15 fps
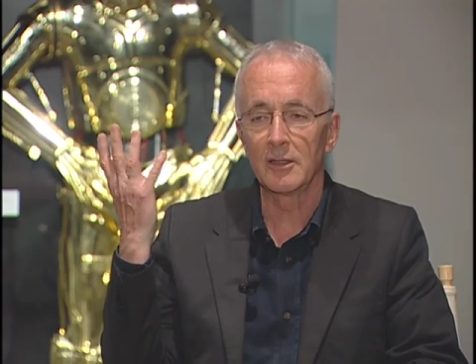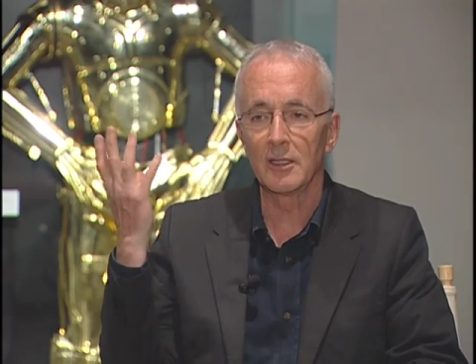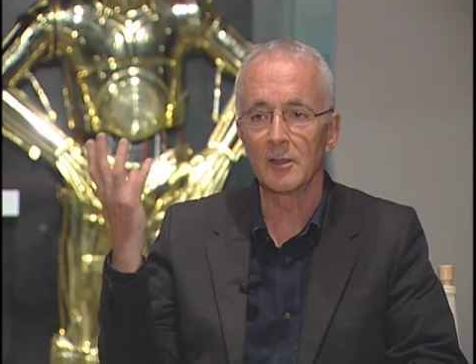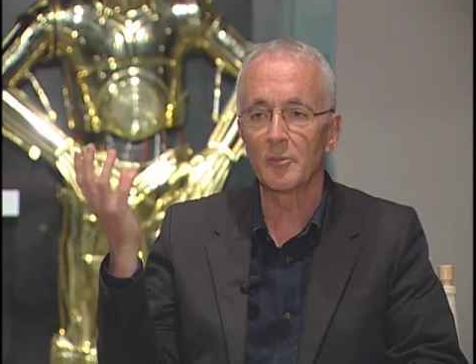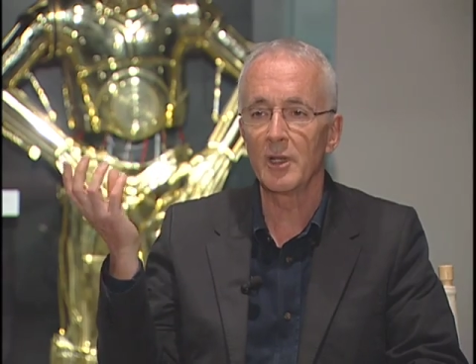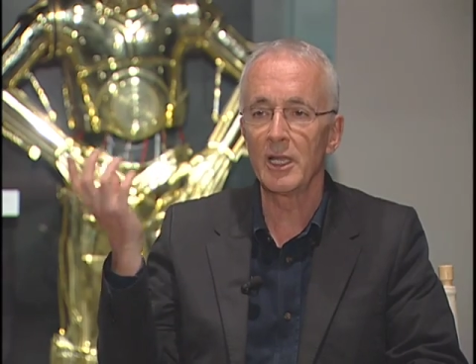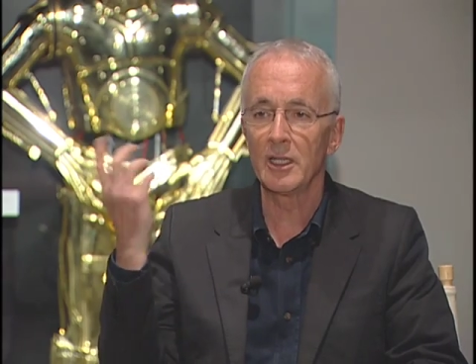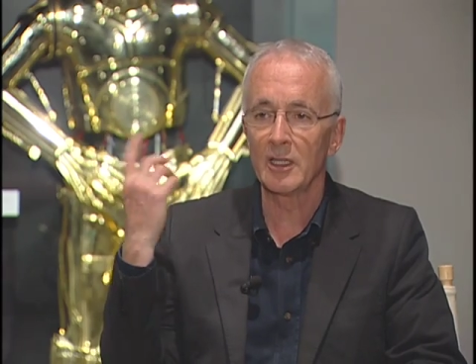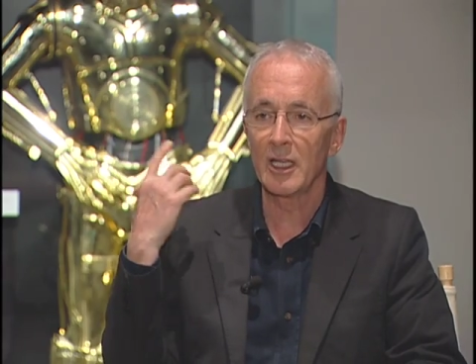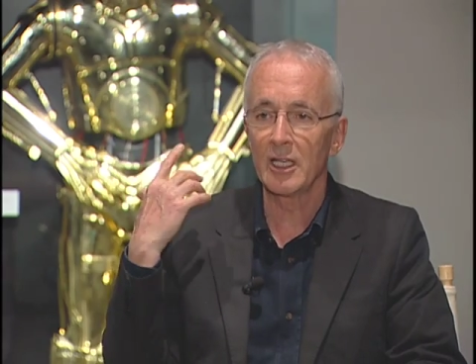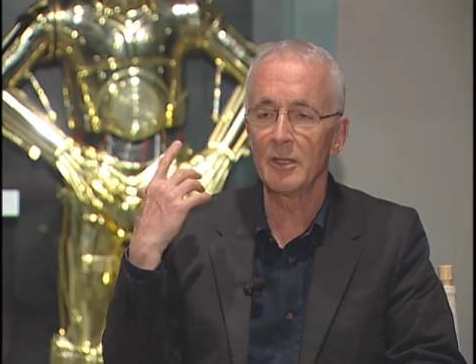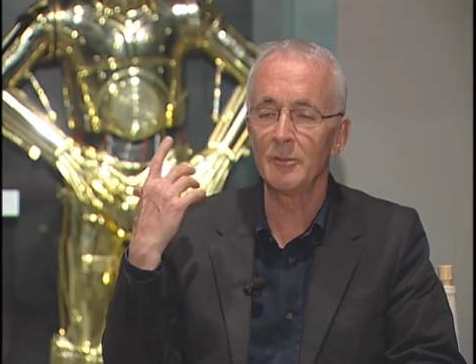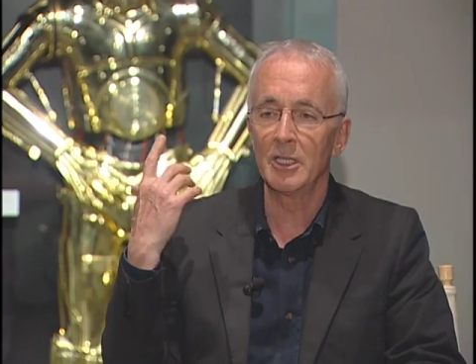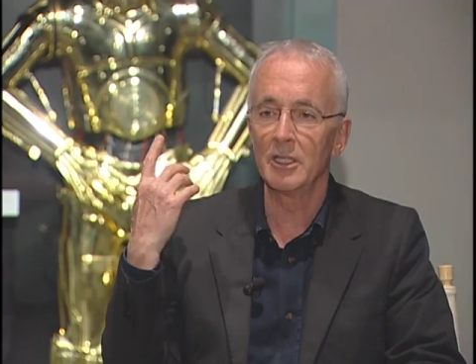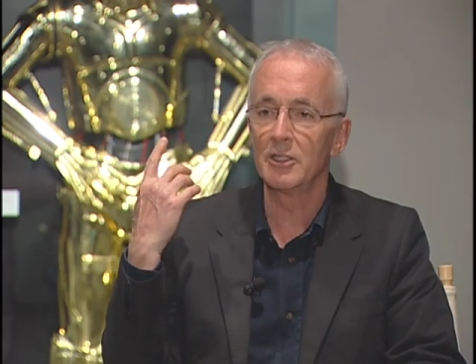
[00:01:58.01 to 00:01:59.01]
that playing that
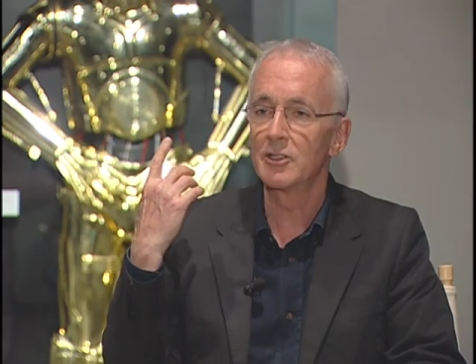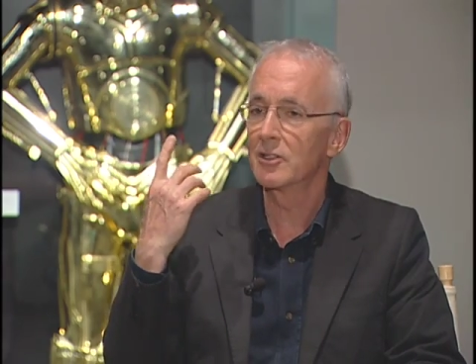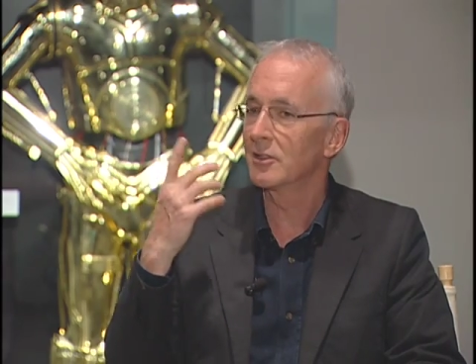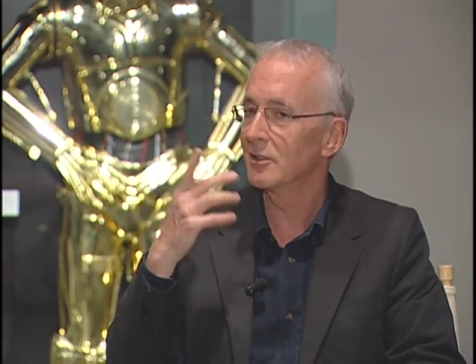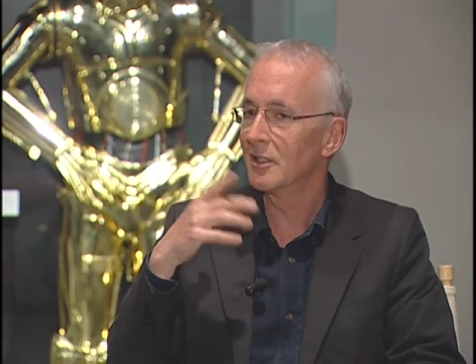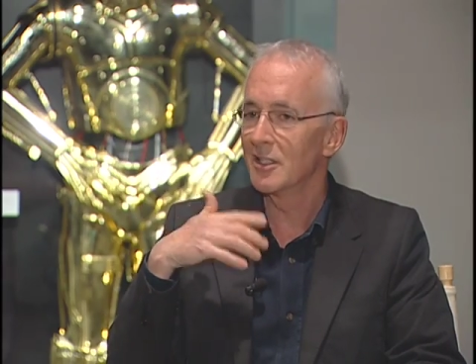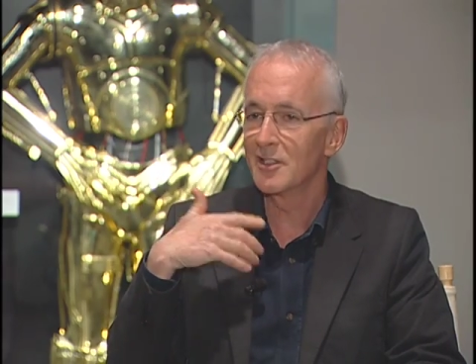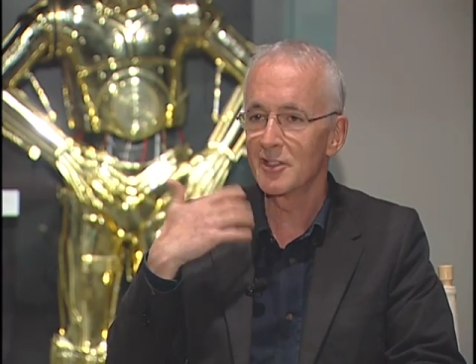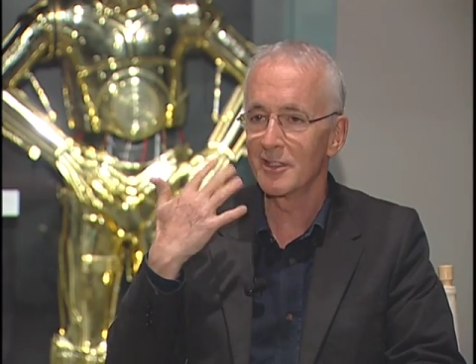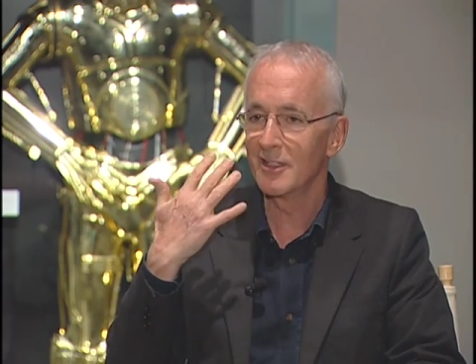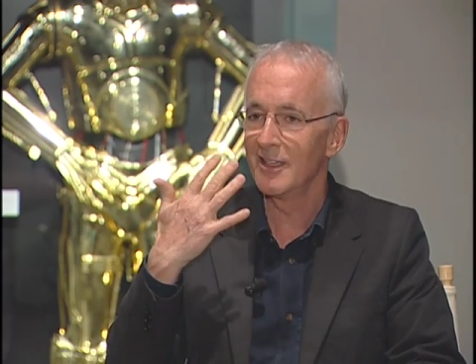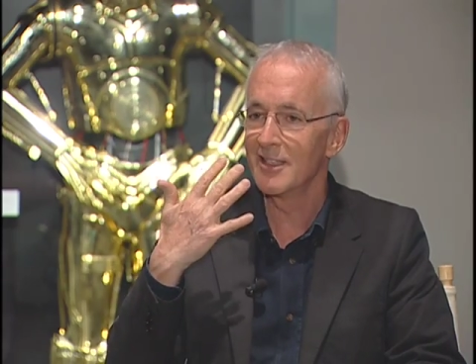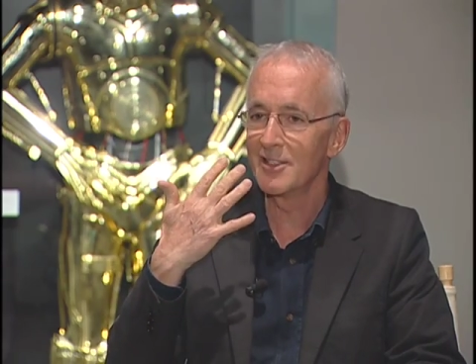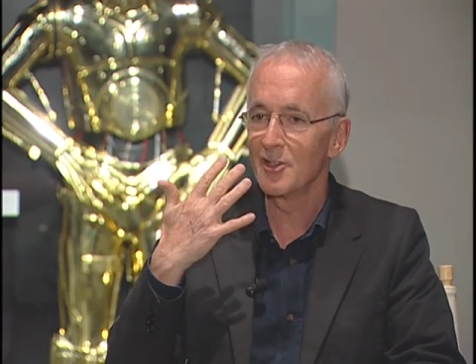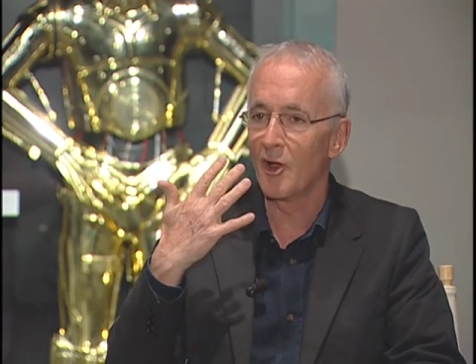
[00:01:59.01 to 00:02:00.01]
image
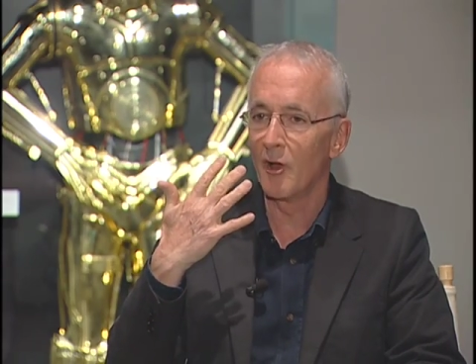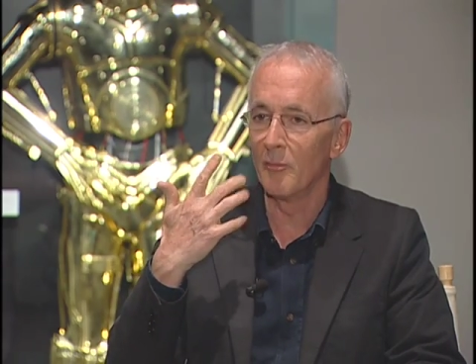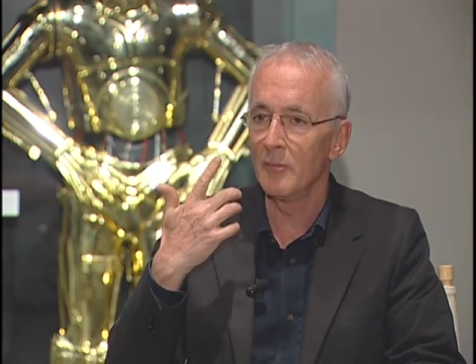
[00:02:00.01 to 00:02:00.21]
is not